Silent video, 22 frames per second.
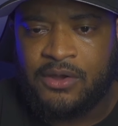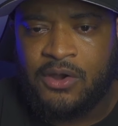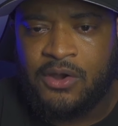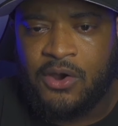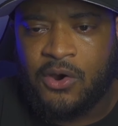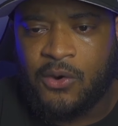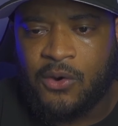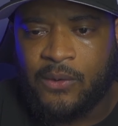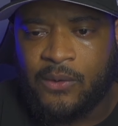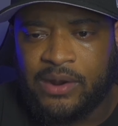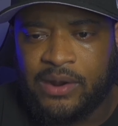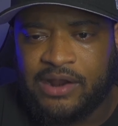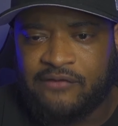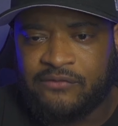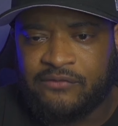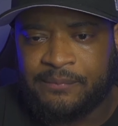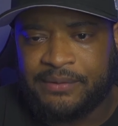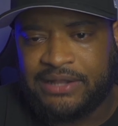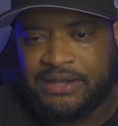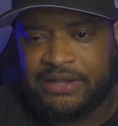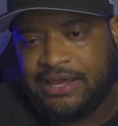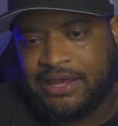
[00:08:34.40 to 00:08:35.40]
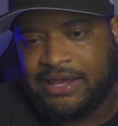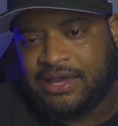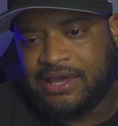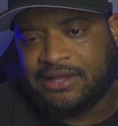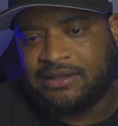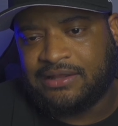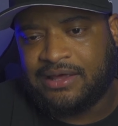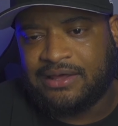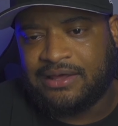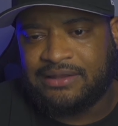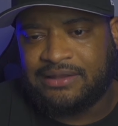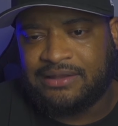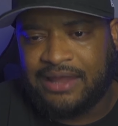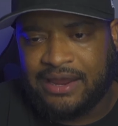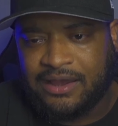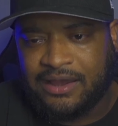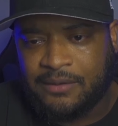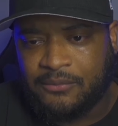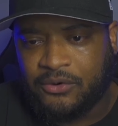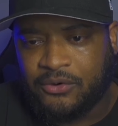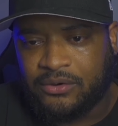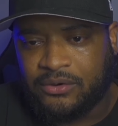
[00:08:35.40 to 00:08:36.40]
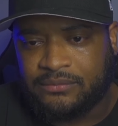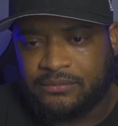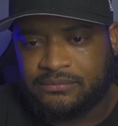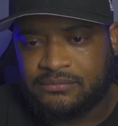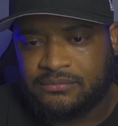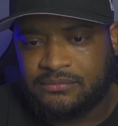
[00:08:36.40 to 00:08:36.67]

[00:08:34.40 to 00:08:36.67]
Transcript: or whatever. But like, yeah, like come on.